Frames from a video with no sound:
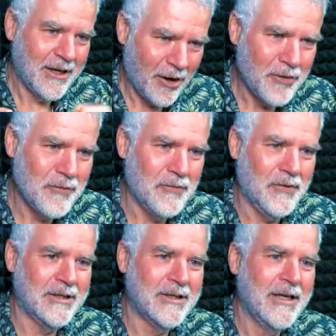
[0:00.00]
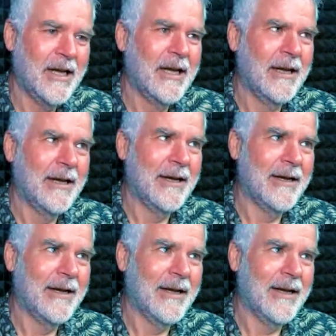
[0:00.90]
COVID. COVID.
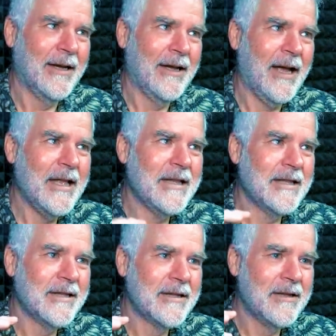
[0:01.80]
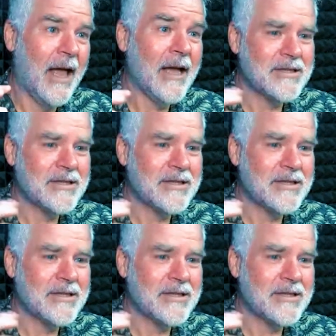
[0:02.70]
And, and there'll actually, be